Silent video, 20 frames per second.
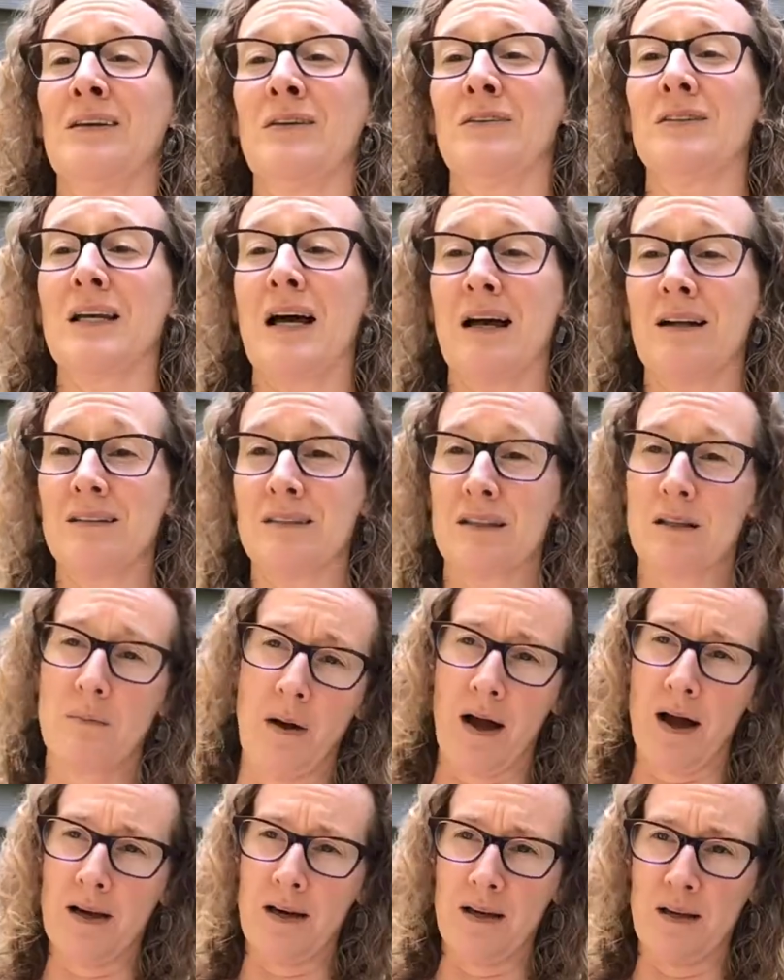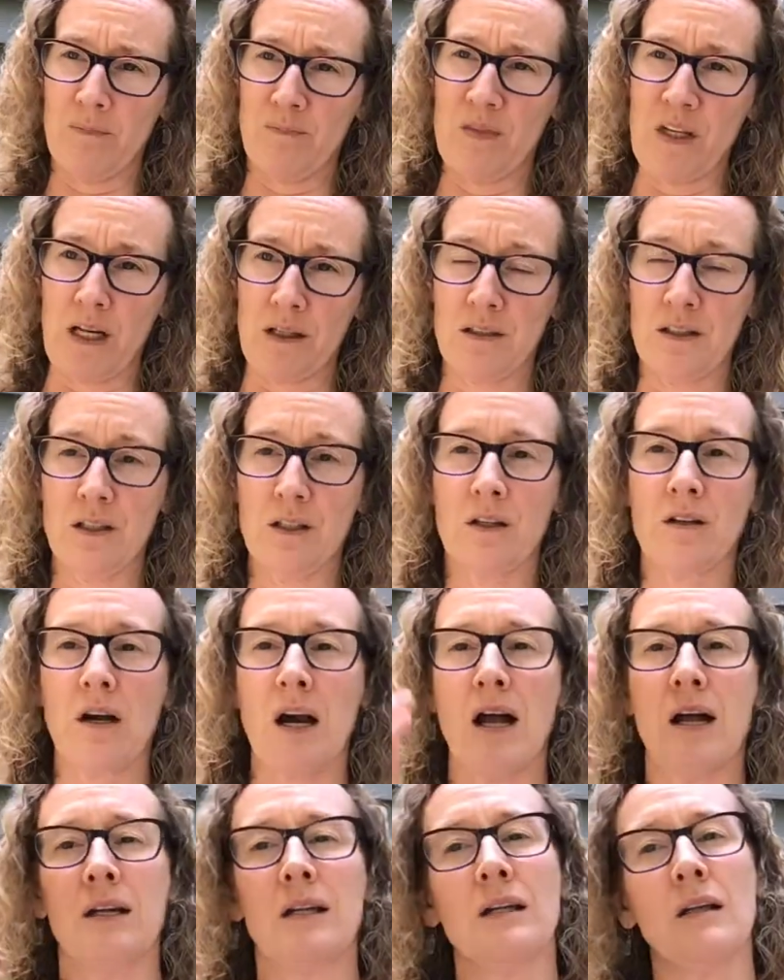down to the body, down to the
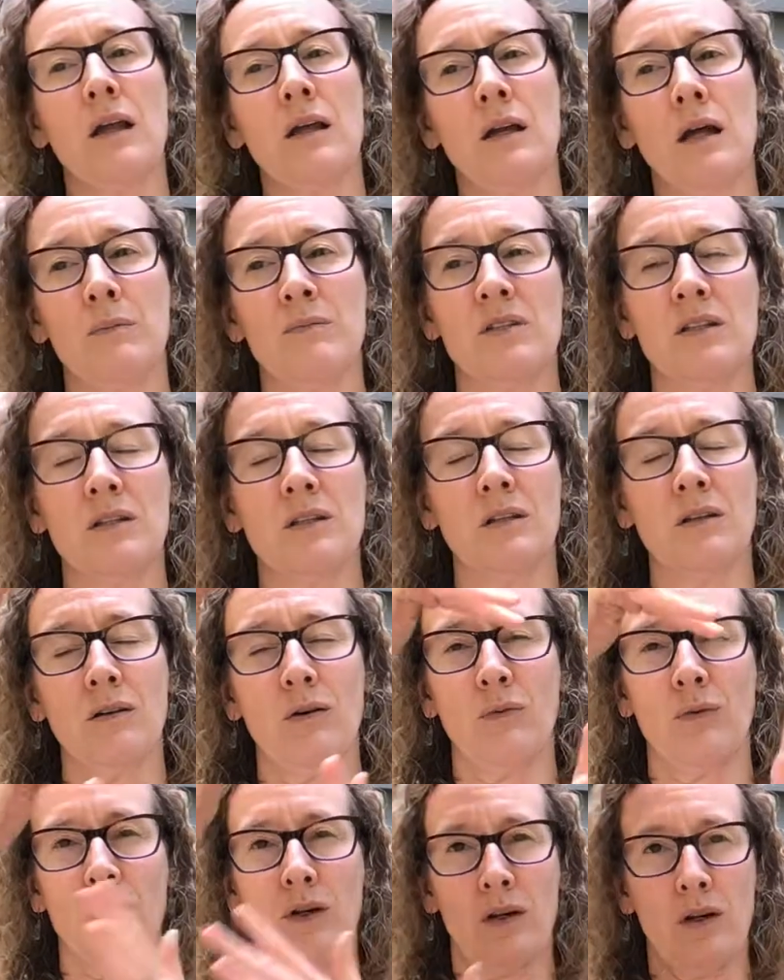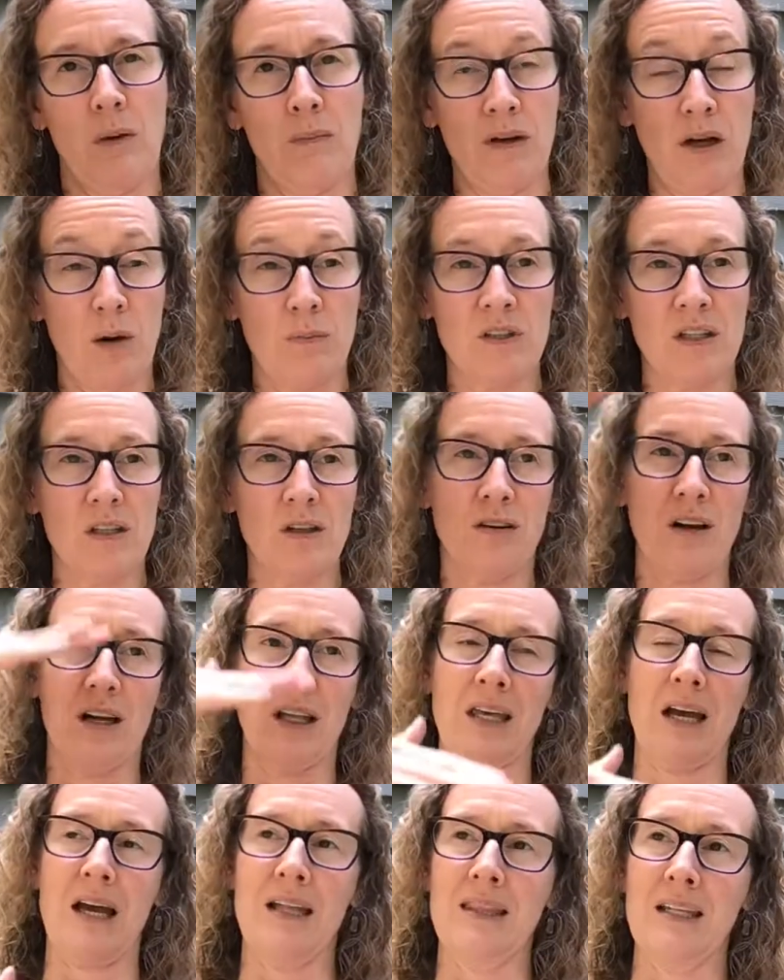ground, and then up to, we're coming up to the crown
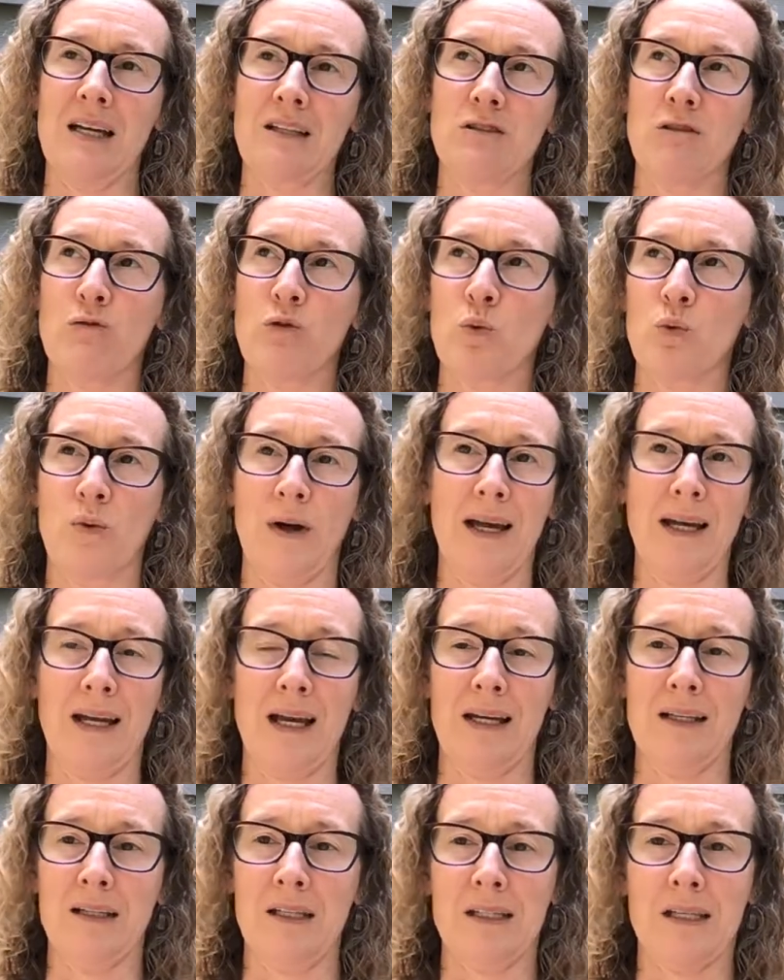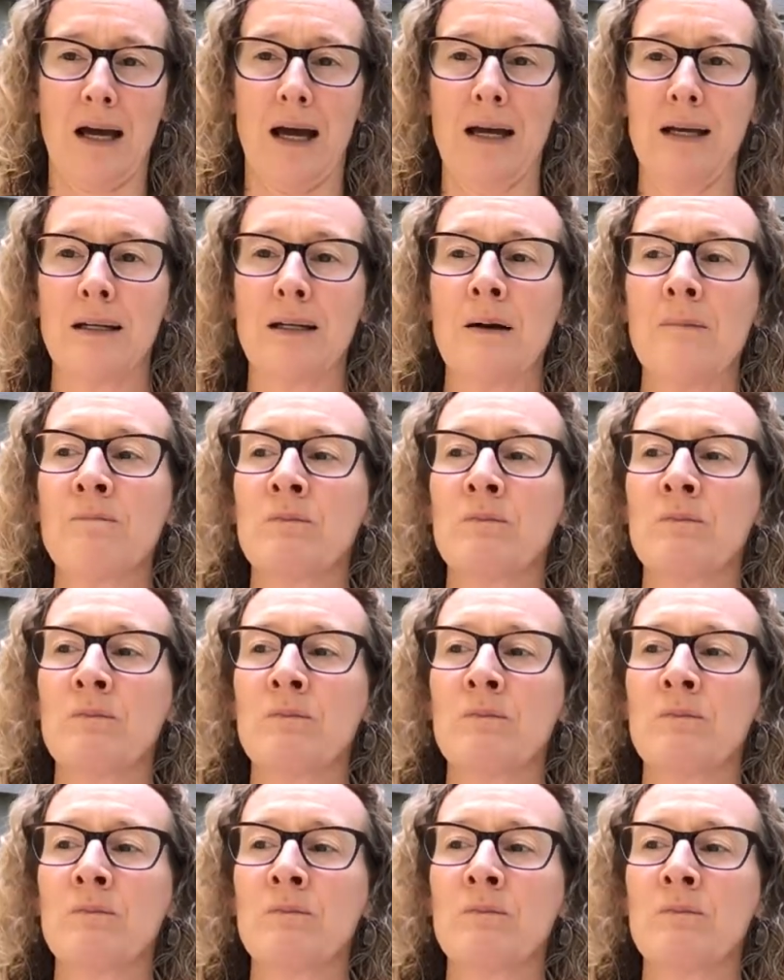of the head, and that's on the right hand side.